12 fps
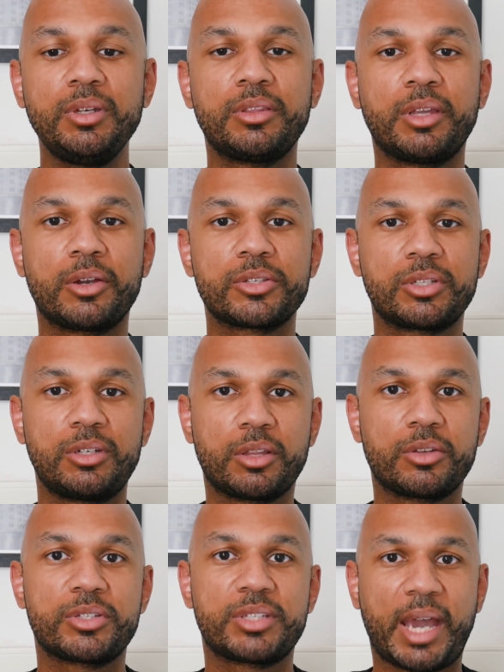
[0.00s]
there's
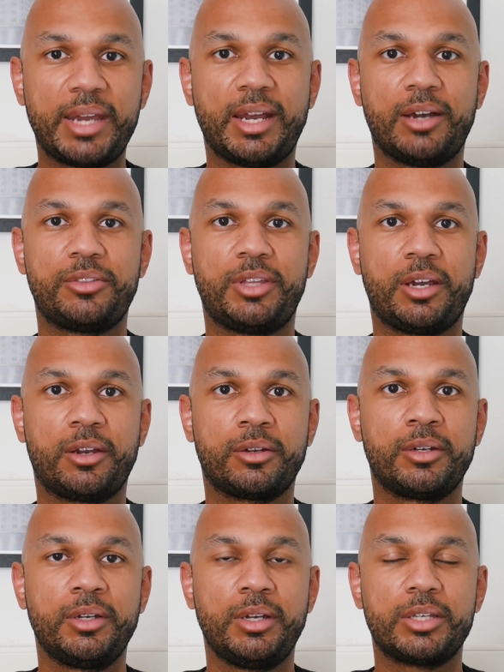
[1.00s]
another site out there.
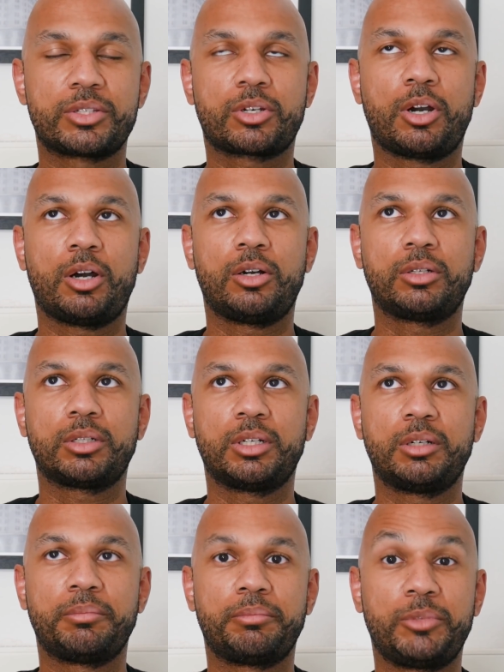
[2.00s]
It's called
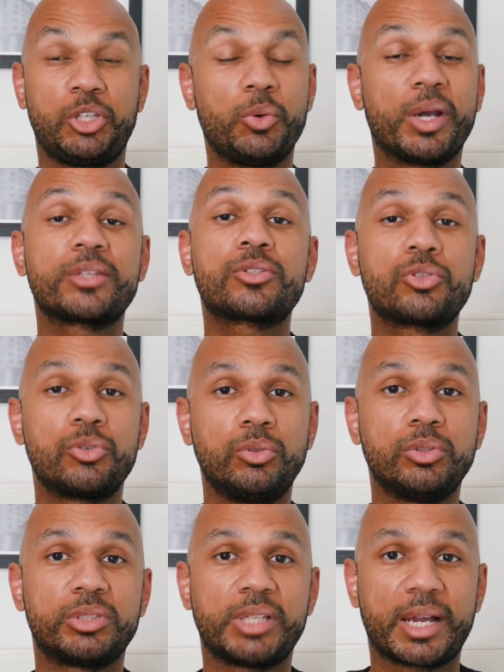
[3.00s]

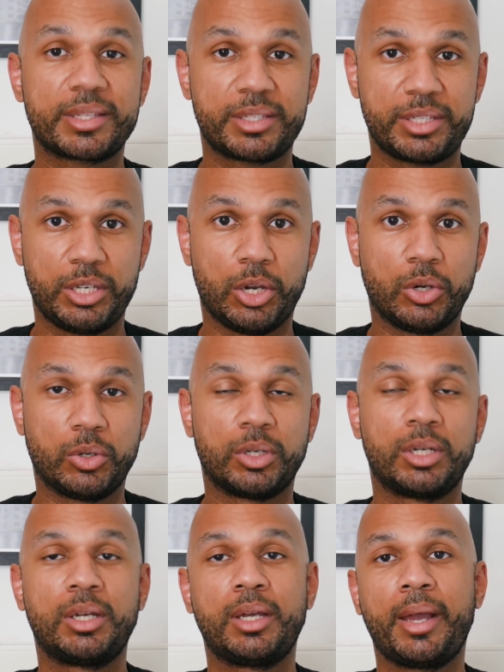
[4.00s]
uxtools.co,
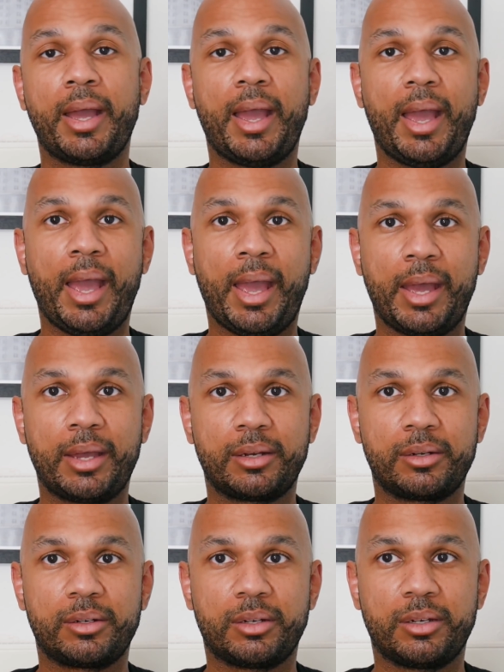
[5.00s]

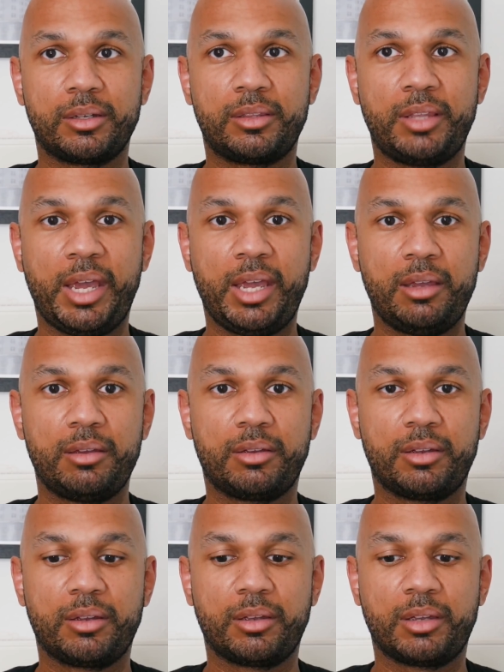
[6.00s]
and they
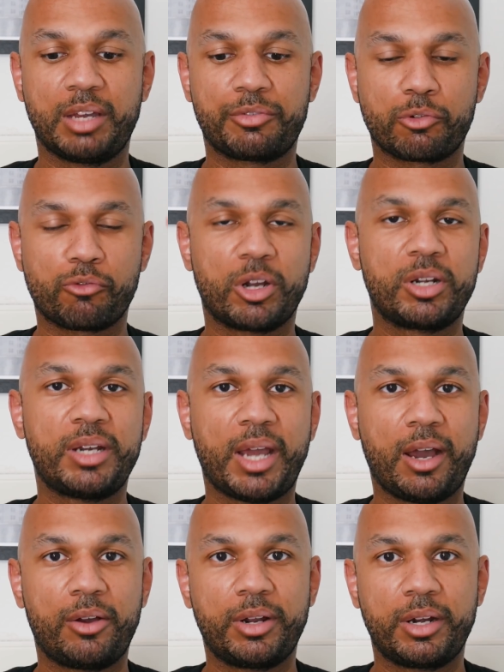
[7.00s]
give a
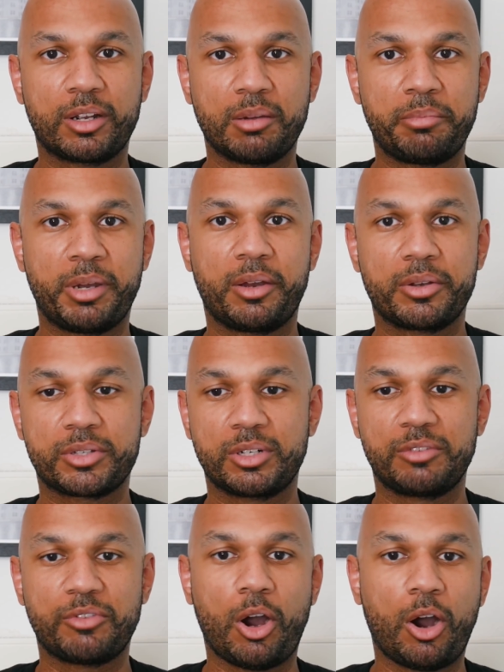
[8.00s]
rundown and a comparison
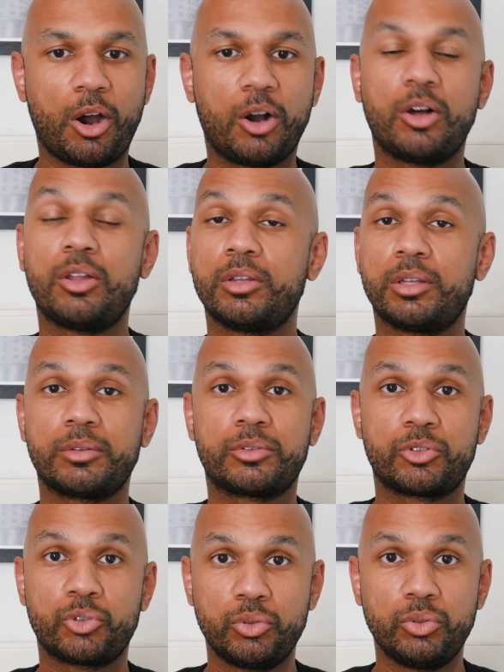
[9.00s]
of all the
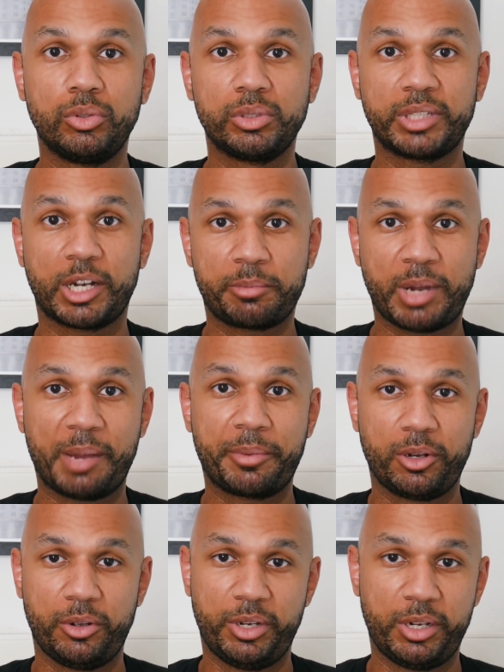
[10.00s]
tools that are
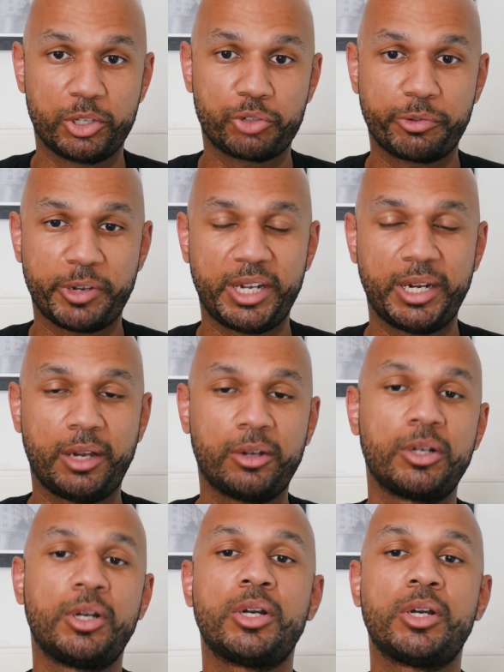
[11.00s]
popular in the industry right now.